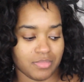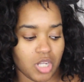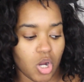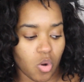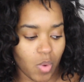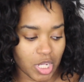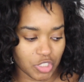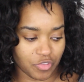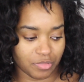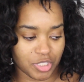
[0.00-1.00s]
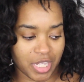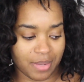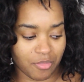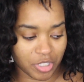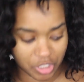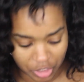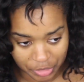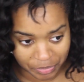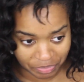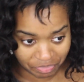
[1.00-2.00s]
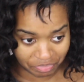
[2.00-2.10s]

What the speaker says: co-wash from Shea Moisture.